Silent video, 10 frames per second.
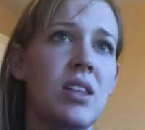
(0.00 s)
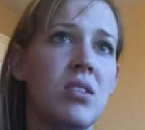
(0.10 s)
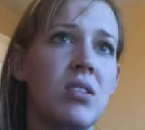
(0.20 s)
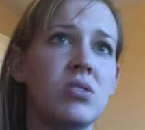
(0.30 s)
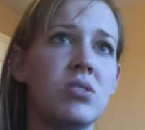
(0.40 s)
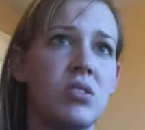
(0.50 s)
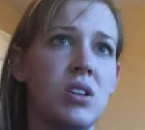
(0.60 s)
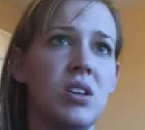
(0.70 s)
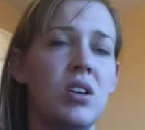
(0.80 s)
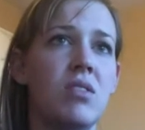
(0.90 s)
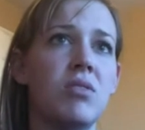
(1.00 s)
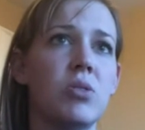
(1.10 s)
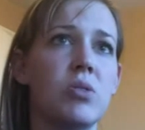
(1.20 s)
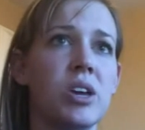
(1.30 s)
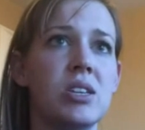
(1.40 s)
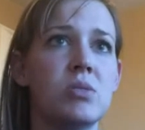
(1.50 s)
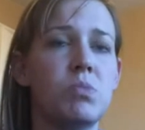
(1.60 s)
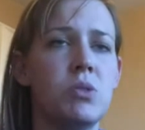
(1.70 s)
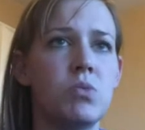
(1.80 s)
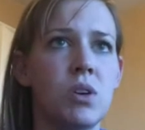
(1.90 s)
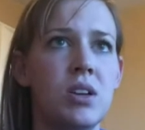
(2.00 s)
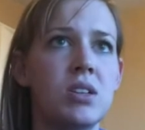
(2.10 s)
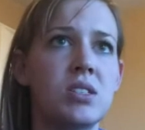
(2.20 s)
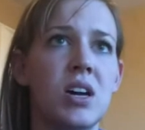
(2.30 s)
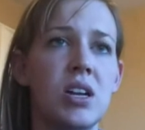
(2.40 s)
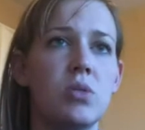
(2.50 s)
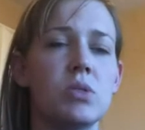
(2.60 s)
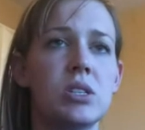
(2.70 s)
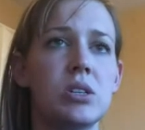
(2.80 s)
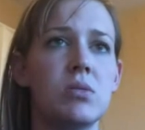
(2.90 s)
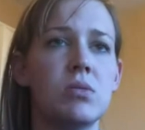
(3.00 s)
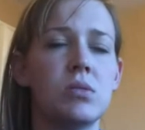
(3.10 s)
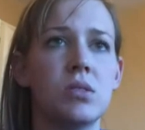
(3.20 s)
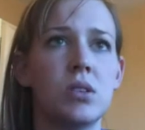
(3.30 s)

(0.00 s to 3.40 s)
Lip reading: and the alternate of lowercase b1 does not equal 0.